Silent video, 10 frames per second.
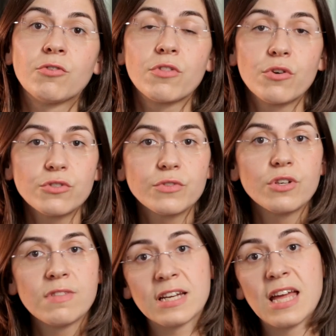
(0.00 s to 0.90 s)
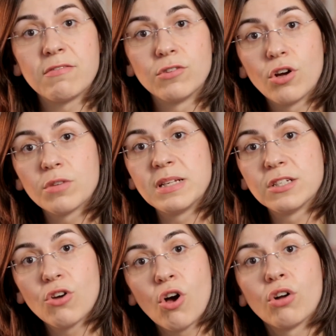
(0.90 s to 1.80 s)
For those of you that have not
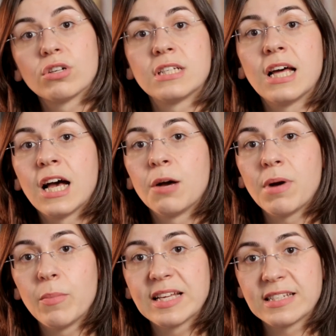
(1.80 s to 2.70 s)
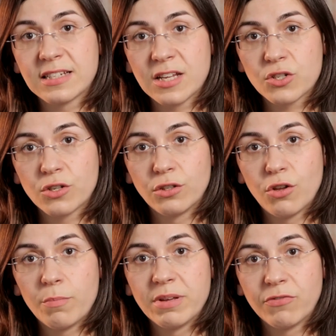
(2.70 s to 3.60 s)
been taught public international
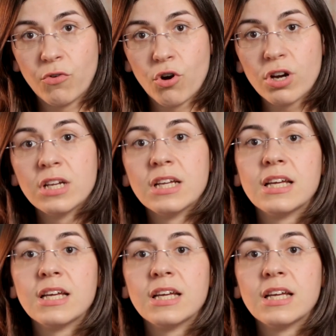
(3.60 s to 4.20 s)
law before,